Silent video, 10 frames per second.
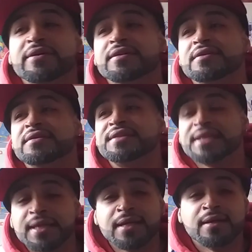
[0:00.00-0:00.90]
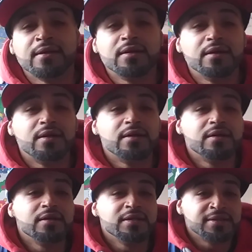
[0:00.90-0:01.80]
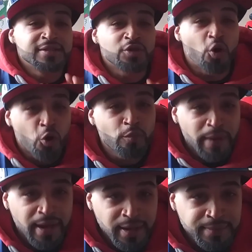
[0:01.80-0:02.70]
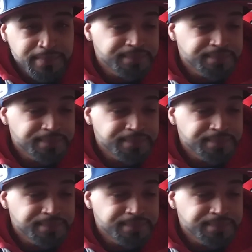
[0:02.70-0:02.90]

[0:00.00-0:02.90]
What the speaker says: been seeing this old man